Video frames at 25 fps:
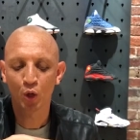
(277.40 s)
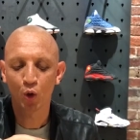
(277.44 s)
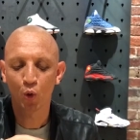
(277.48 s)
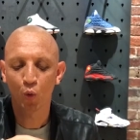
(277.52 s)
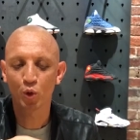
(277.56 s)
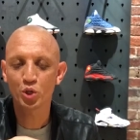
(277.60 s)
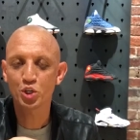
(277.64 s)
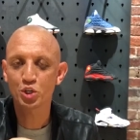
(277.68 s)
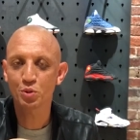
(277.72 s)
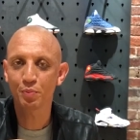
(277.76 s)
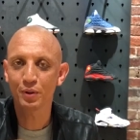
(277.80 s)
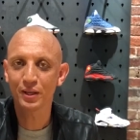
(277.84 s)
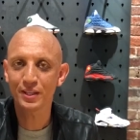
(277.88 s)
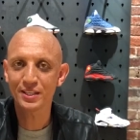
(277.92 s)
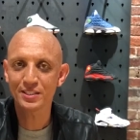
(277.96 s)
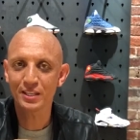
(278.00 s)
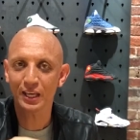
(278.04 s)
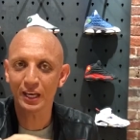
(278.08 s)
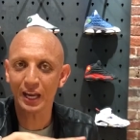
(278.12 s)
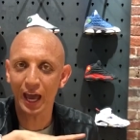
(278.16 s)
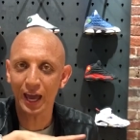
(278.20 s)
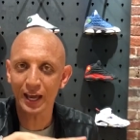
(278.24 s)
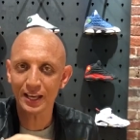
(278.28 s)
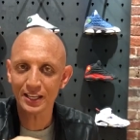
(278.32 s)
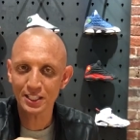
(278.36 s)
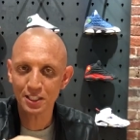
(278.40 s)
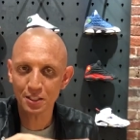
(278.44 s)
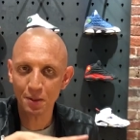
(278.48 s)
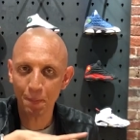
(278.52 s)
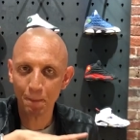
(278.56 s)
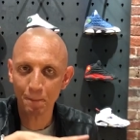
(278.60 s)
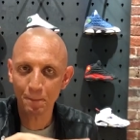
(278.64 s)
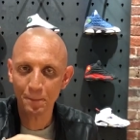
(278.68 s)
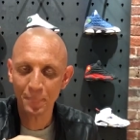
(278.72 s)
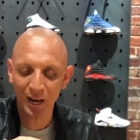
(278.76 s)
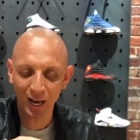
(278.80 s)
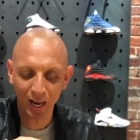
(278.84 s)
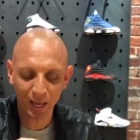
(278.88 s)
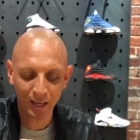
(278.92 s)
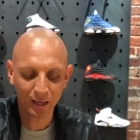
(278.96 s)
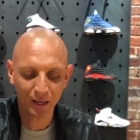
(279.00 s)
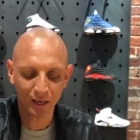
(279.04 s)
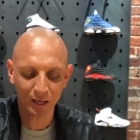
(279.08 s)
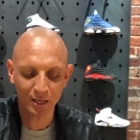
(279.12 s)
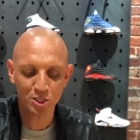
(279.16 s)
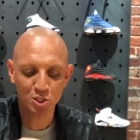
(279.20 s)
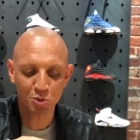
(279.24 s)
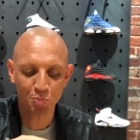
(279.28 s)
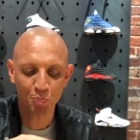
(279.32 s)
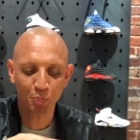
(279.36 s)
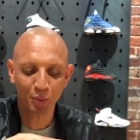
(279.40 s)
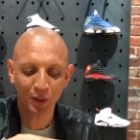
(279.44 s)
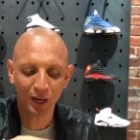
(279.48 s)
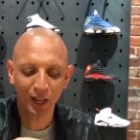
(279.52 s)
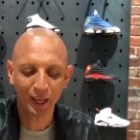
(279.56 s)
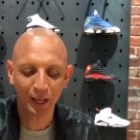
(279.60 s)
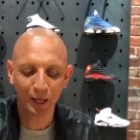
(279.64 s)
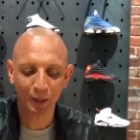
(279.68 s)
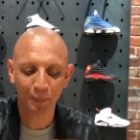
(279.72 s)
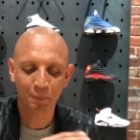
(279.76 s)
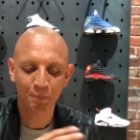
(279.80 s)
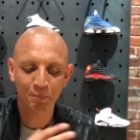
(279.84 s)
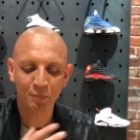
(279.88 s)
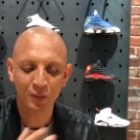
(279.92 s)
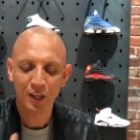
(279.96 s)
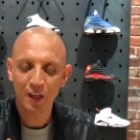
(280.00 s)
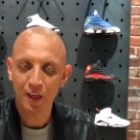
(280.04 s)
which means that as the player is playing,